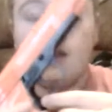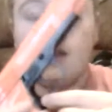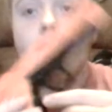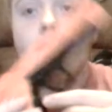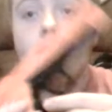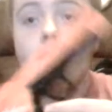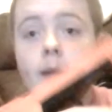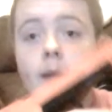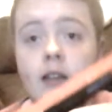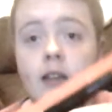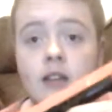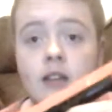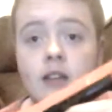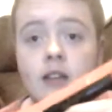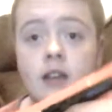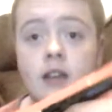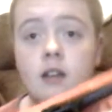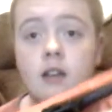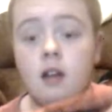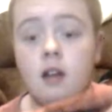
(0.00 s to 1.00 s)
The
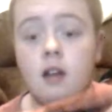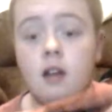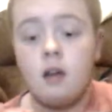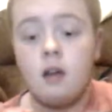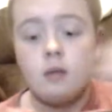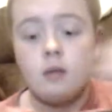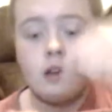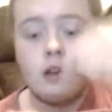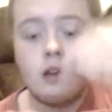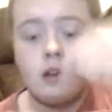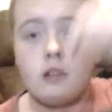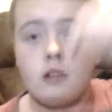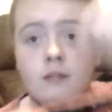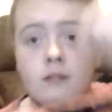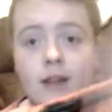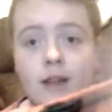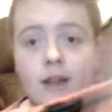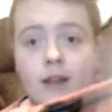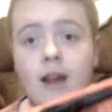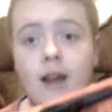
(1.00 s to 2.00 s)
magazine release
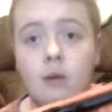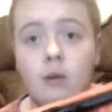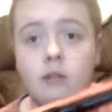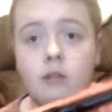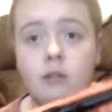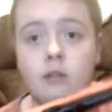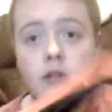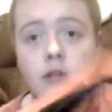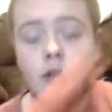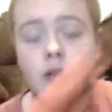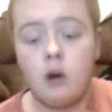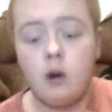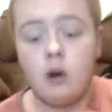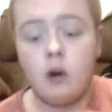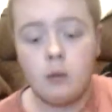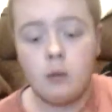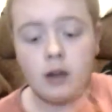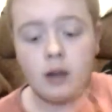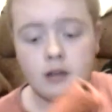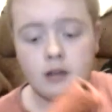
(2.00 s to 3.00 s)
fell out, the whole
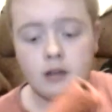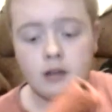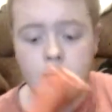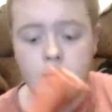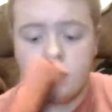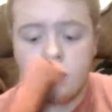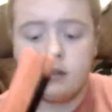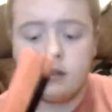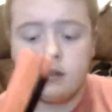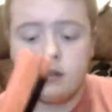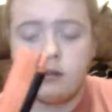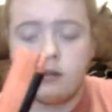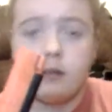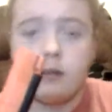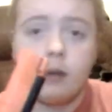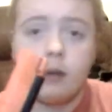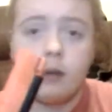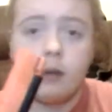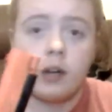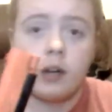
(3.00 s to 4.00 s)
magazine release with the
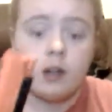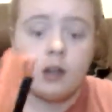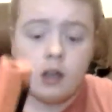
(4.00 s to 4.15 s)
spring.